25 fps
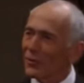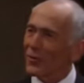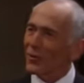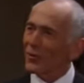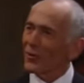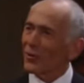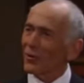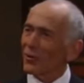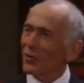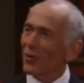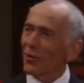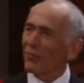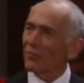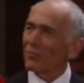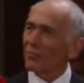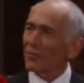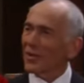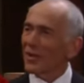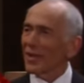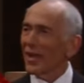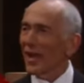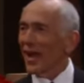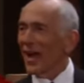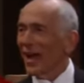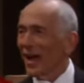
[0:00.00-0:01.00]
to your
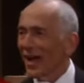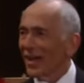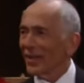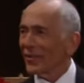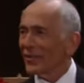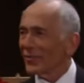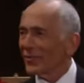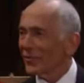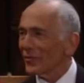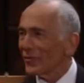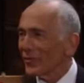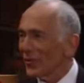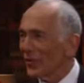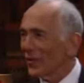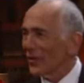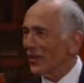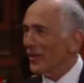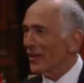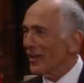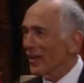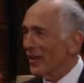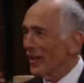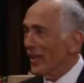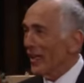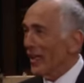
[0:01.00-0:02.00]
lovely eyes.
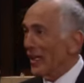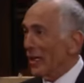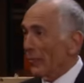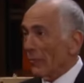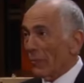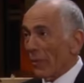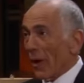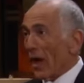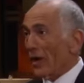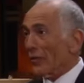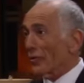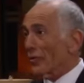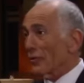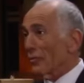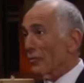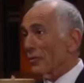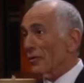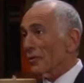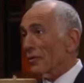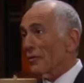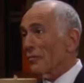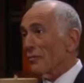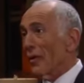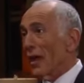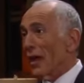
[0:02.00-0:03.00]

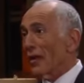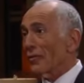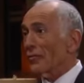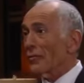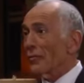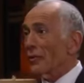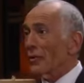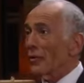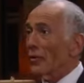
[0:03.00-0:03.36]
Impossible to match